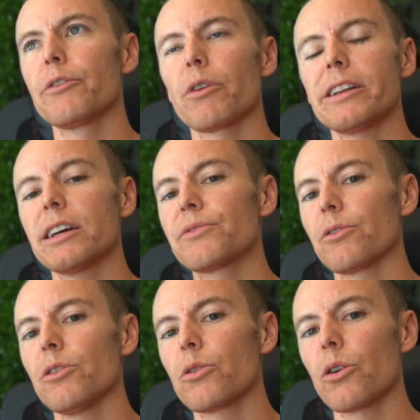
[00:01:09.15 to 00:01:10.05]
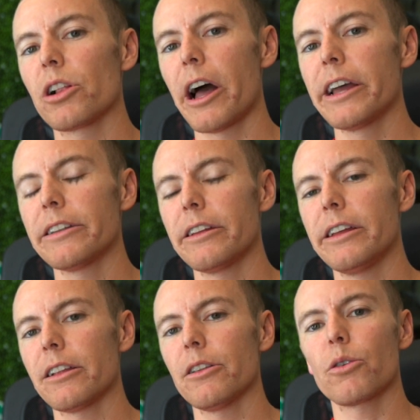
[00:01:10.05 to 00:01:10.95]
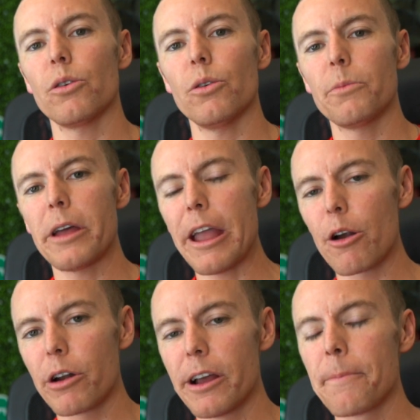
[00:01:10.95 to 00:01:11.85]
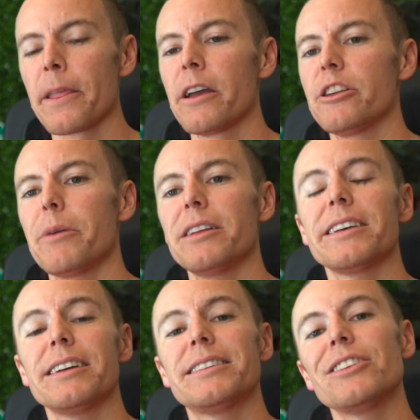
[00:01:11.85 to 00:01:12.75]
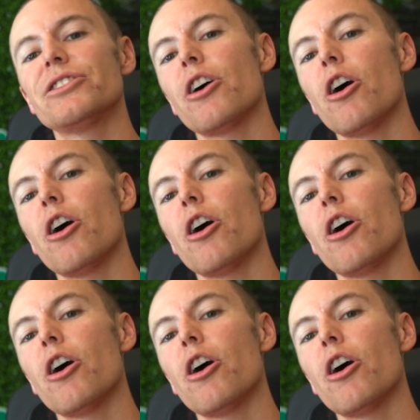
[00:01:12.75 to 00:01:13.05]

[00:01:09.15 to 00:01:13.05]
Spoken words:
If you're running ads for a local client in a local area, you might say attention